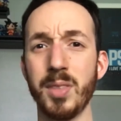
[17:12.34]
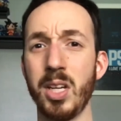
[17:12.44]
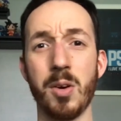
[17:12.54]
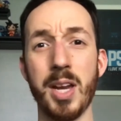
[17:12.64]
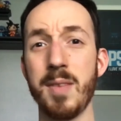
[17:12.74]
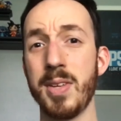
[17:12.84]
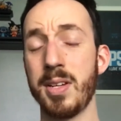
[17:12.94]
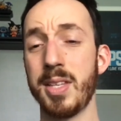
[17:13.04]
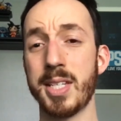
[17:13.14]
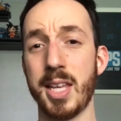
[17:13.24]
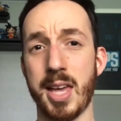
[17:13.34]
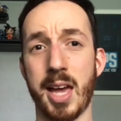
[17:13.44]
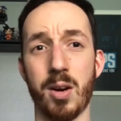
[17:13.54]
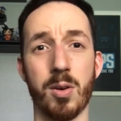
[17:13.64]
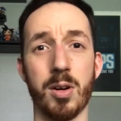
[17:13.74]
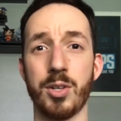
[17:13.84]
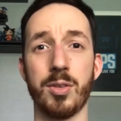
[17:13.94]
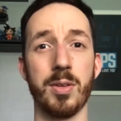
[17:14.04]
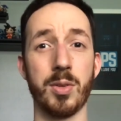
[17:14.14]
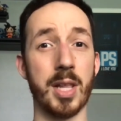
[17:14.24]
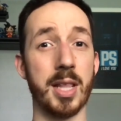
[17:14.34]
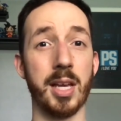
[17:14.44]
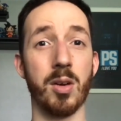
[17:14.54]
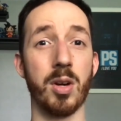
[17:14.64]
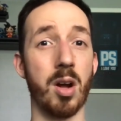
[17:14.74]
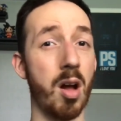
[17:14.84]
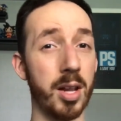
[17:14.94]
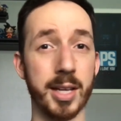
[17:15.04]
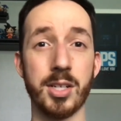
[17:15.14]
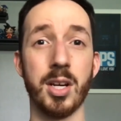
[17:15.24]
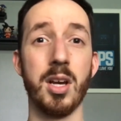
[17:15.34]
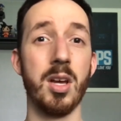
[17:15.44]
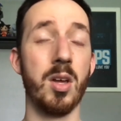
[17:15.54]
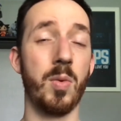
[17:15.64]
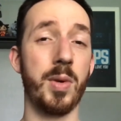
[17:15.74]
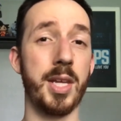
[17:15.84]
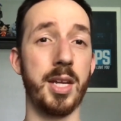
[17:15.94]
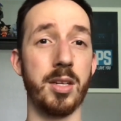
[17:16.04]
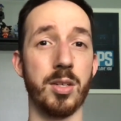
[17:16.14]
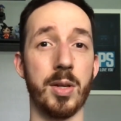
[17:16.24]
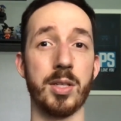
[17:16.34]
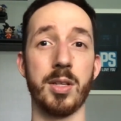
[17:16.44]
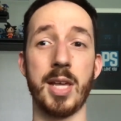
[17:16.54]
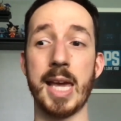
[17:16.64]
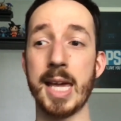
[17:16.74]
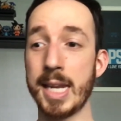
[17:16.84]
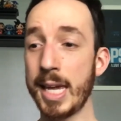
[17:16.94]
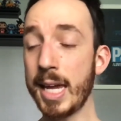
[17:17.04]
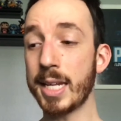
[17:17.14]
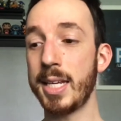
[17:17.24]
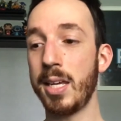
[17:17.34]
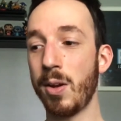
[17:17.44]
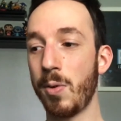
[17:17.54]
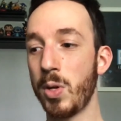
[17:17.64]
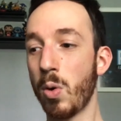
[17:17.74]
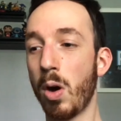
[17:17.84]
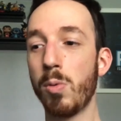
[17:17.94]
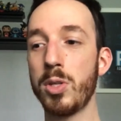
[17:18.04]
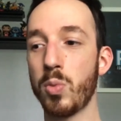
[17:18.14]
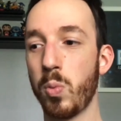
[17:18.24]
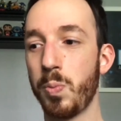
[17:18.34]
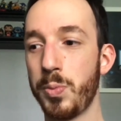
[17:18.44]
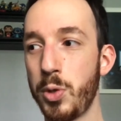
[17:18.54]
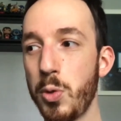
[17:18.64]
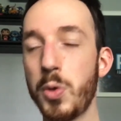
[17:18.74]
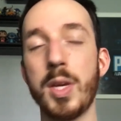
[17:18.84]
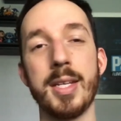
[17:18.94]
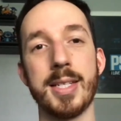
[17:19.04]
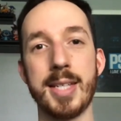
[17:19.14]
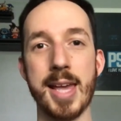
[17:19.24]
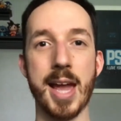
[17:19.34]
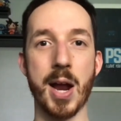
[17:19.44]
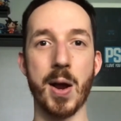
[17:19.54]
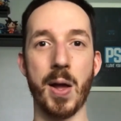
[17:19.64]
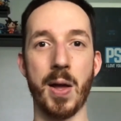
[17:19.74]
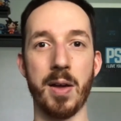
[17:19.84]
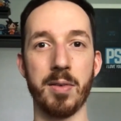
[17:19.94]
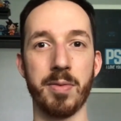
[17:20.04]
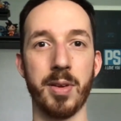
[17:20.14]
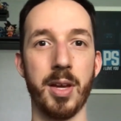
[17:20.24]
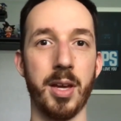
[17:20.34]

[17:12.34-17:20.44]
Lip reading: you know, even on things like that, or so that they can go to college when they need to, and so they can eat. You know, you always do things to take care of